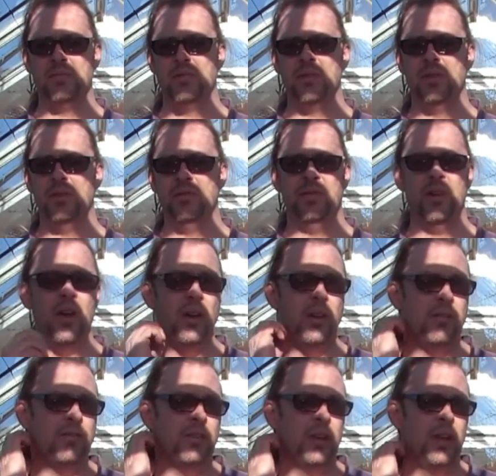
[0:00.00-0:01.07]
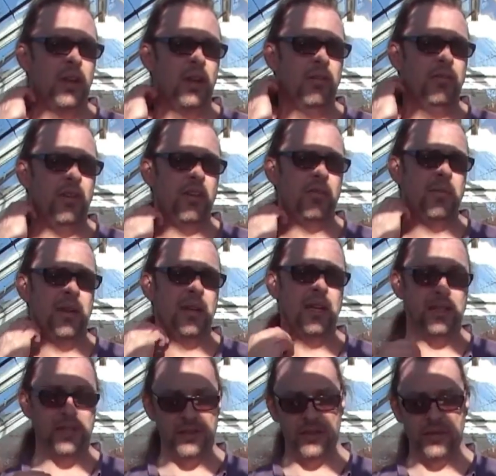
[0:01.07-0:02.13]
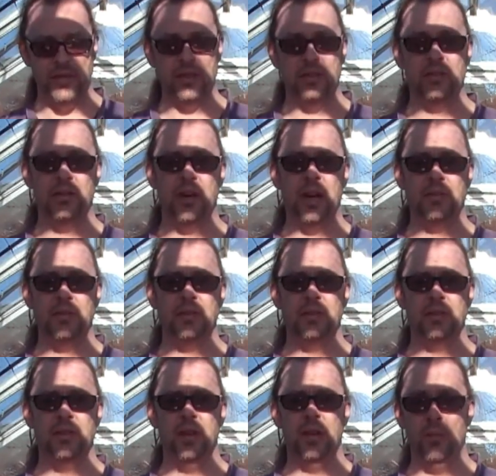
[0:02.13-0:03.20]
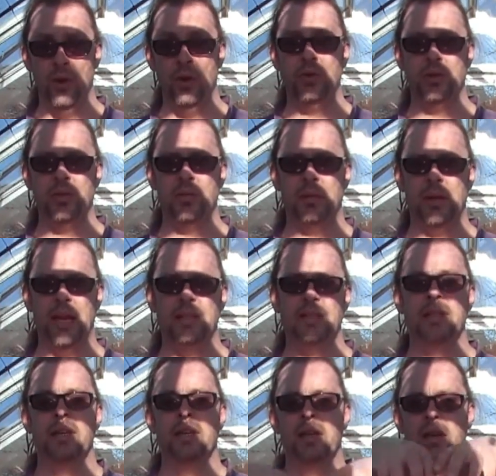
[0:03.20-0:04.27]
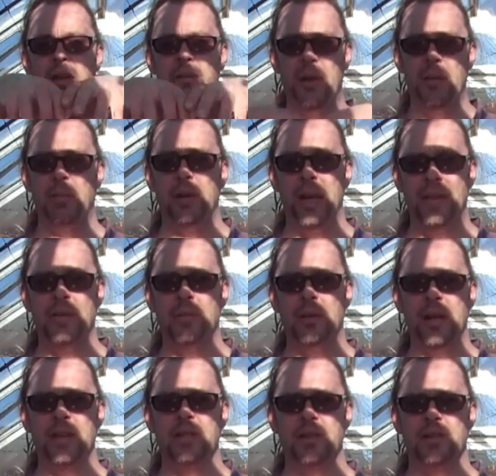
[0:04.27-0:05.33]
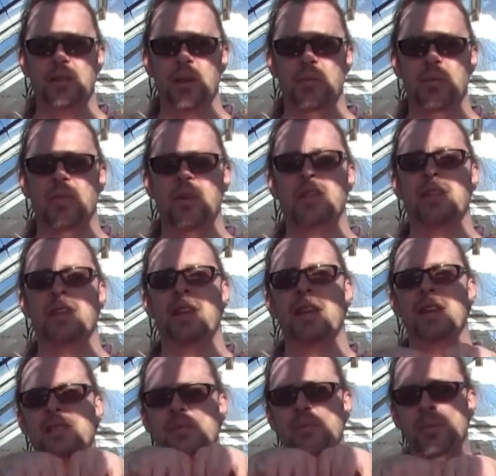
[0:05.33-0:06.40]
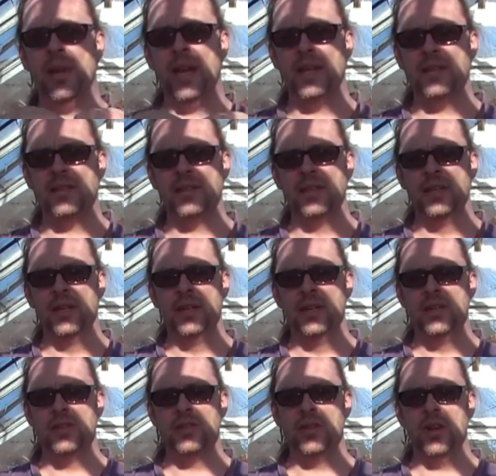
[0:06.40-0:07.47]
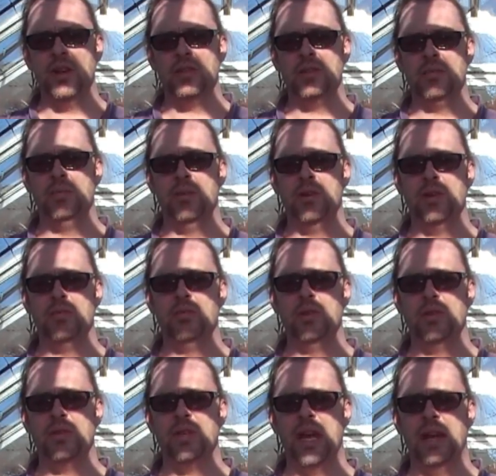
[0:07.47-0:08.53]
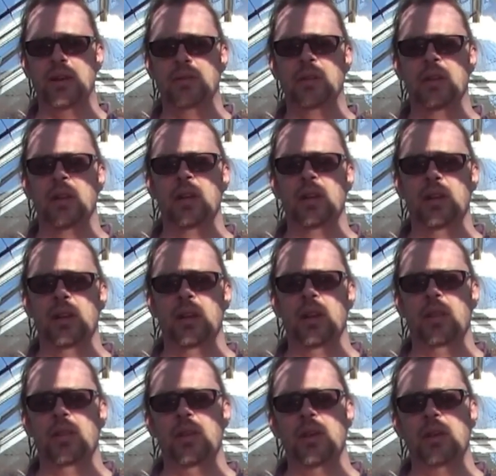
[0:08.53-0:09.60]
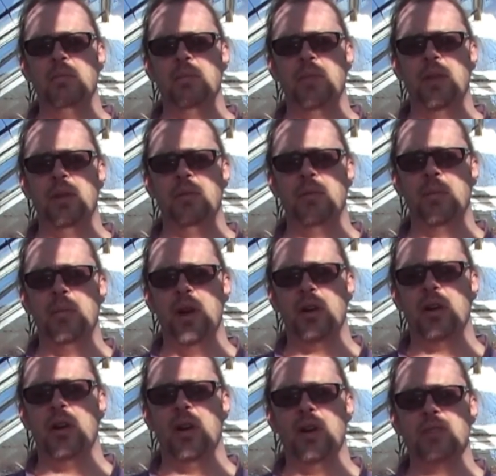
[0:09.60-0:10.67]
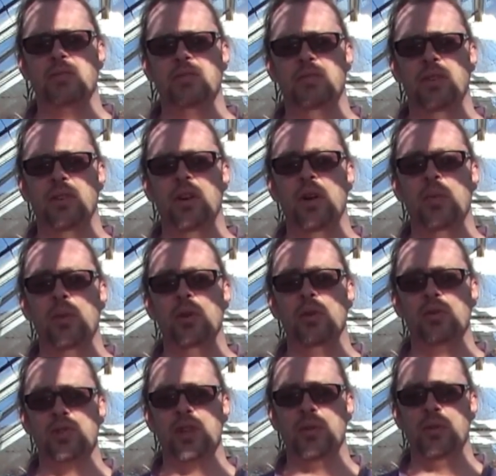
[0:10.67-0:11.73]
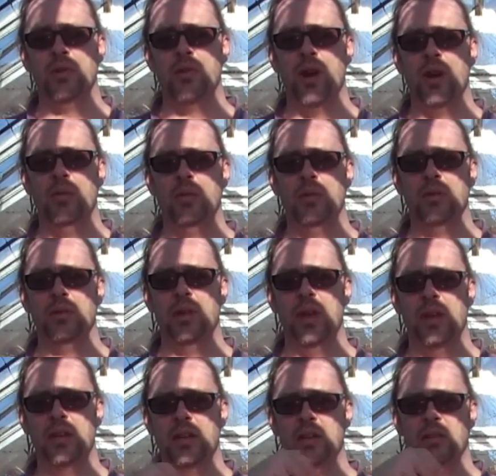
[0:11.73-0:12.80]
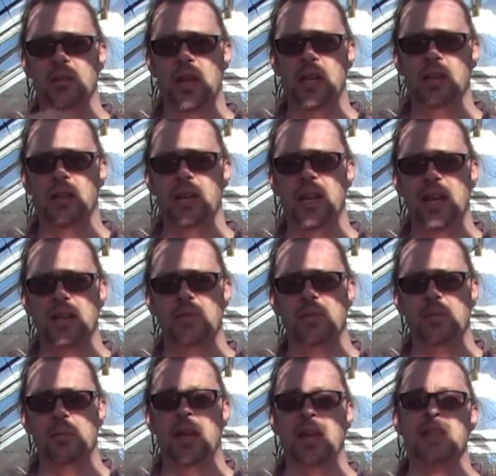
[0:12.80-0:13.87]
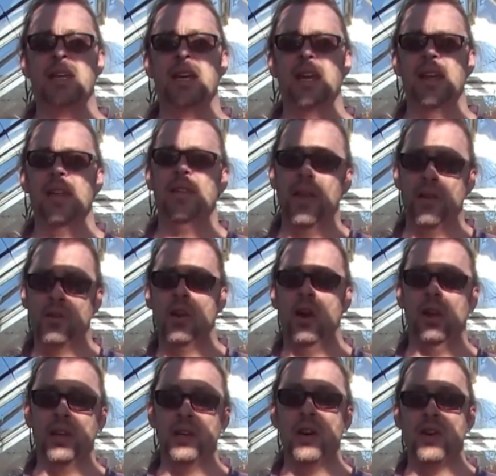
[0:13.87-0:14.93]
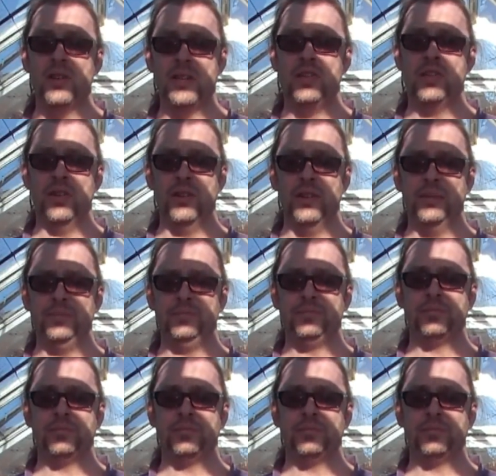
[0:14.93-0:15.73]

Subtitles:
sort of five millilitres of it on the ground under the plant. Then plant the plant on top of it, and then as the plant starts to put its roots down, the mycorrhizal fungi will also grow, and it'll connect with the plant. They'll colonise each other,